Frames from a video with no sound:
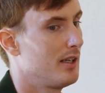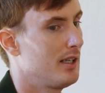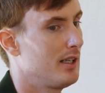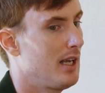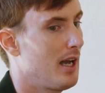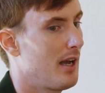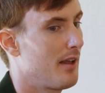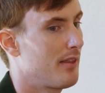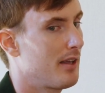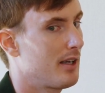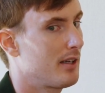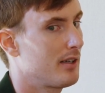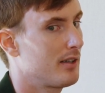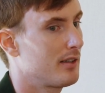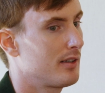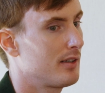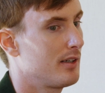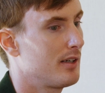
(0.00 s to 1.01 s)
yeah, I
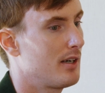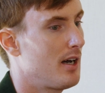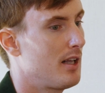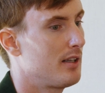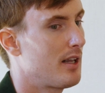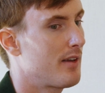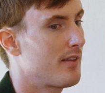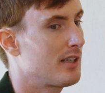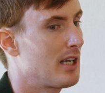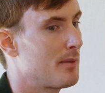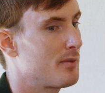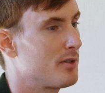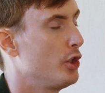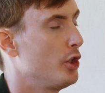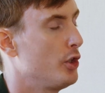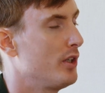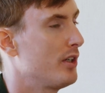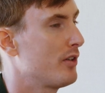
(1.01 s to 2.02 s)
think a lot of the times
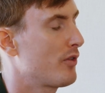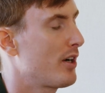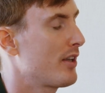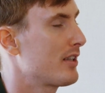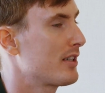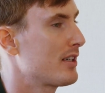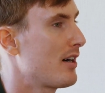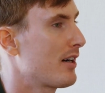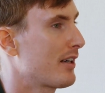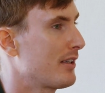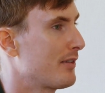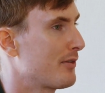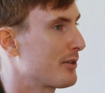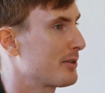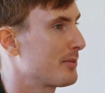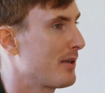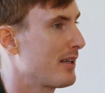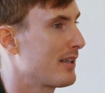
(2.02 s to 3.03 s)
you didn't write the doc in the
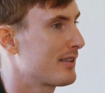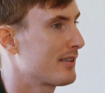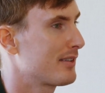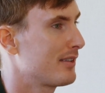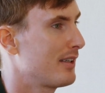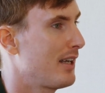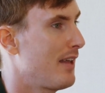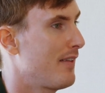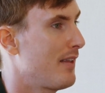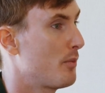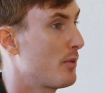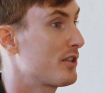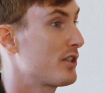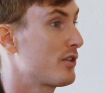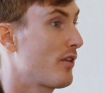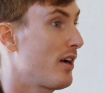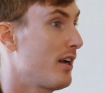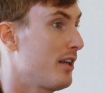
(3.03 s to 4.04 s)
first place. And then
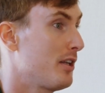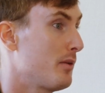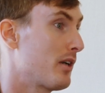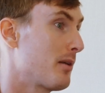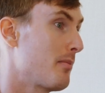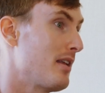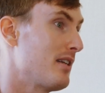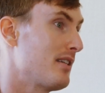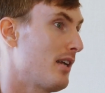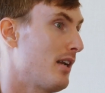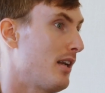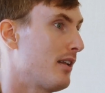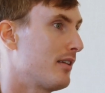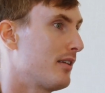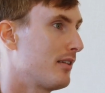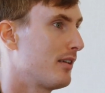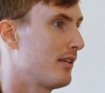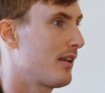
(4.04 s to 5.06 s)
once you write it, you want to maintain it.
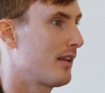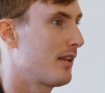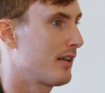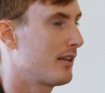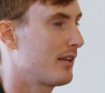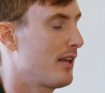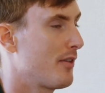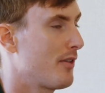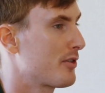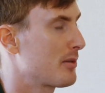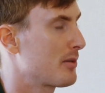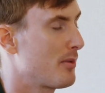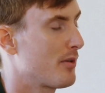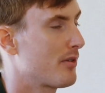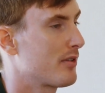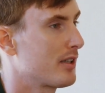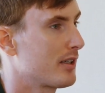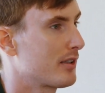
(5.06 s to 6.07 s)
I think, yeah, those are
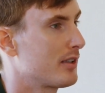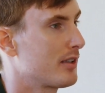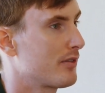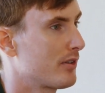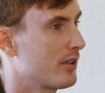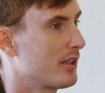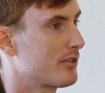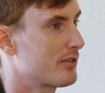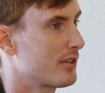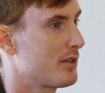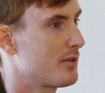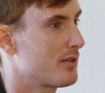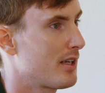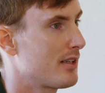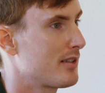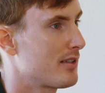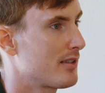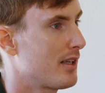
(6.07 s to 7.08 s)
both like really interesting use
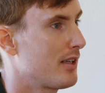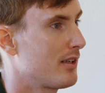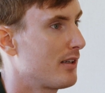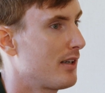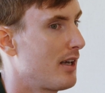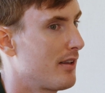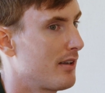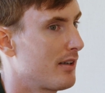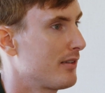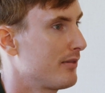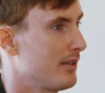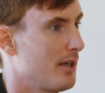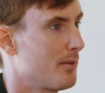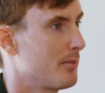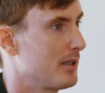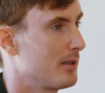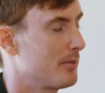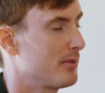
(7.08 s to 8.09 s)
cases that I think, yeah,
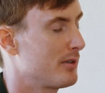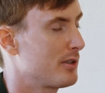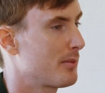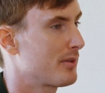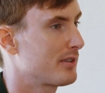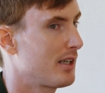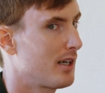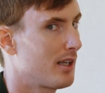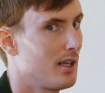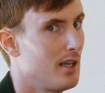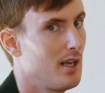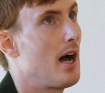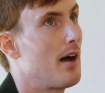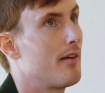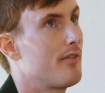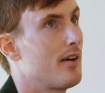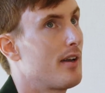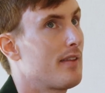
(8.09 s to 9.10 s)
be super exciting.
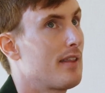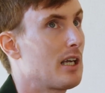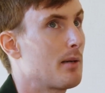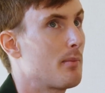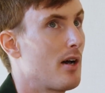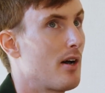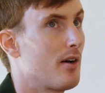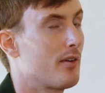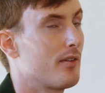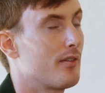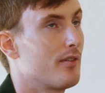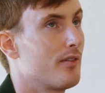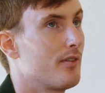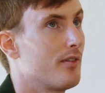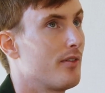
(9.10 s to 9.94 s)
A fun thing about